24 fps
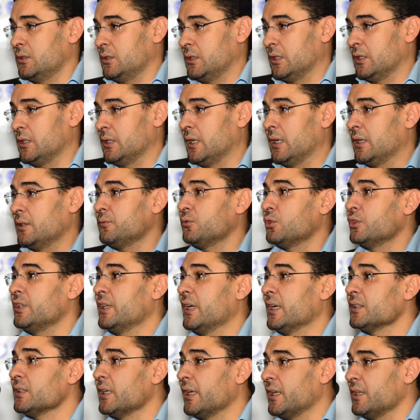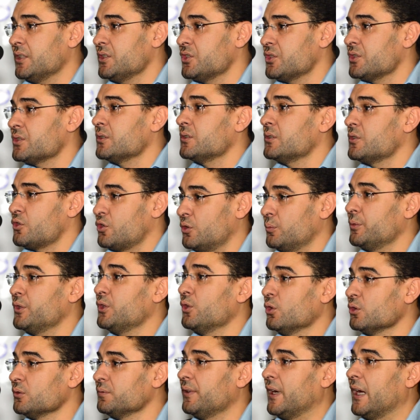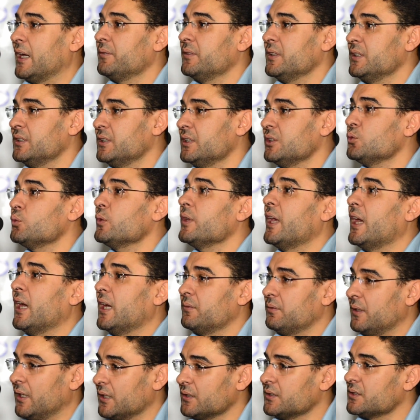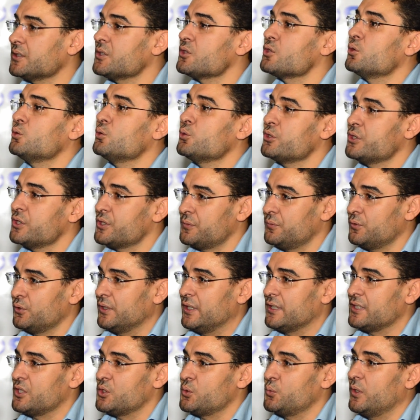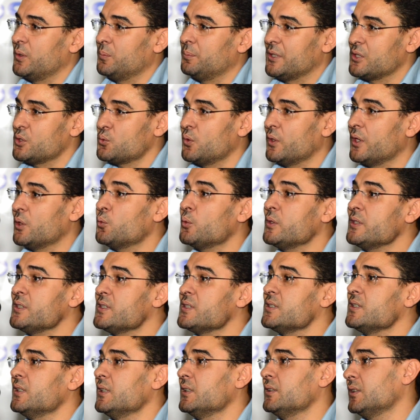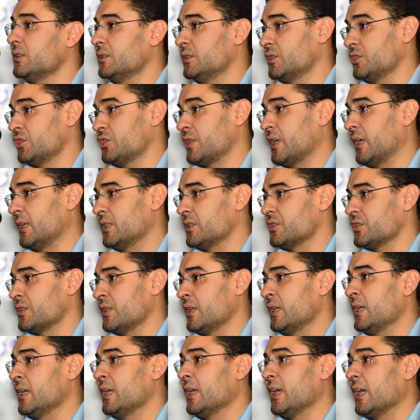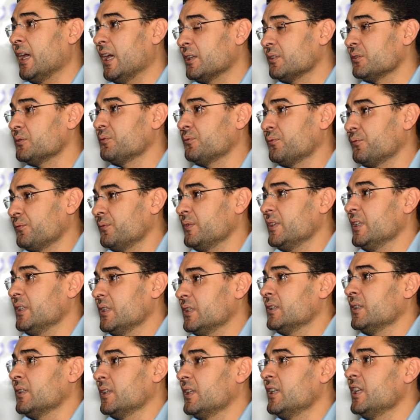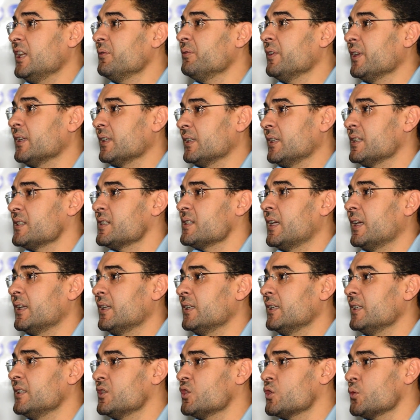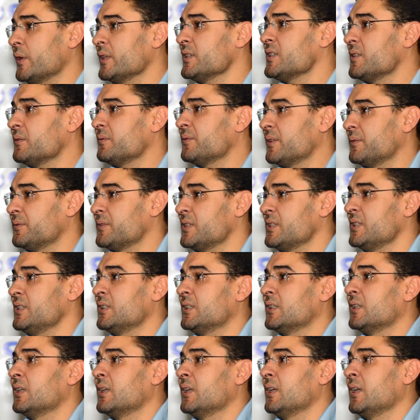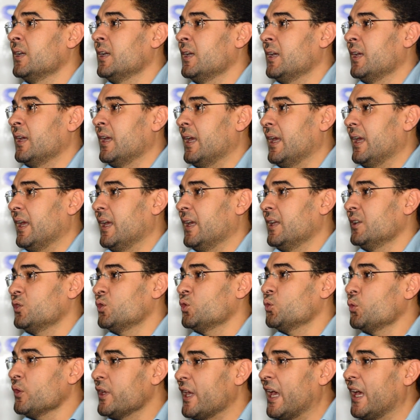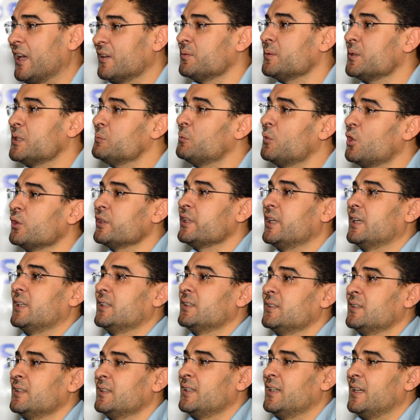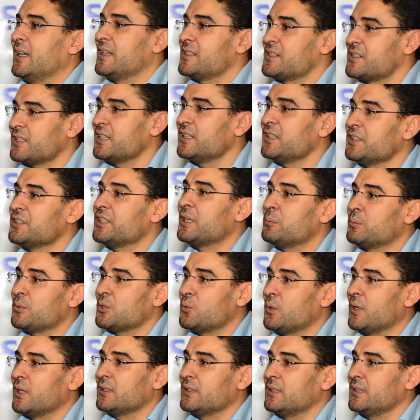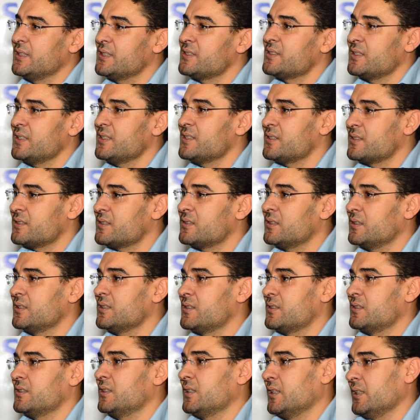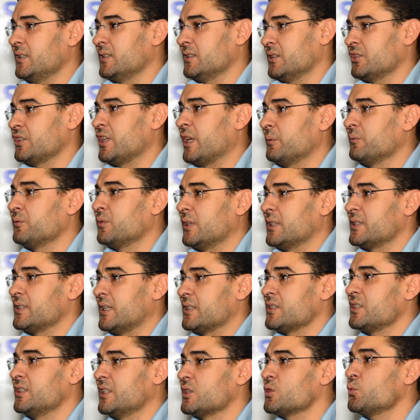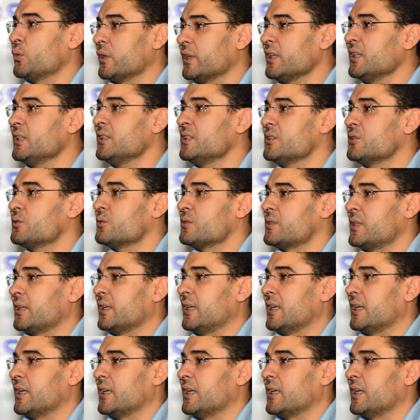the other age, so beyond 5, indeed, we have other solutions for that as well. But where we see indeed the challenge, and living, let's say, in 2015, and we have pneumonia as killer number 1 is a real shame for us, actually, that we really need to take